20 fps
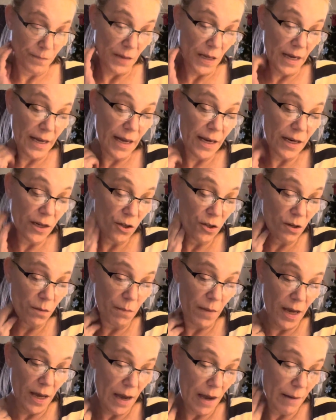I got a good
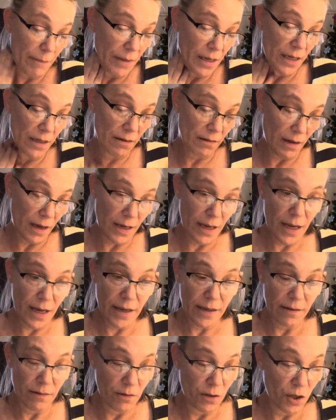amount. I mean, I
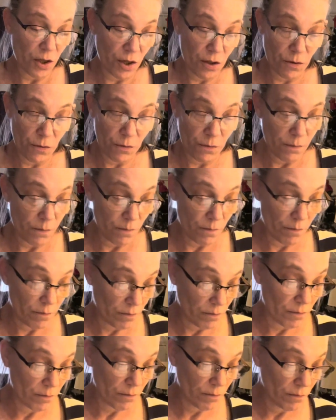got, you know,
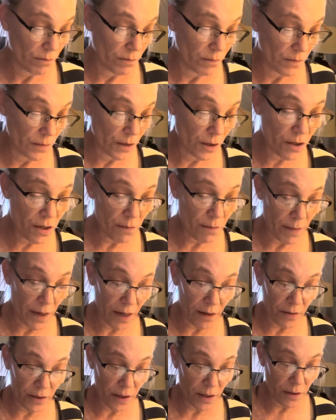a good
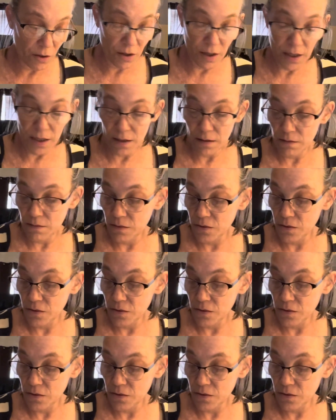amount done on it.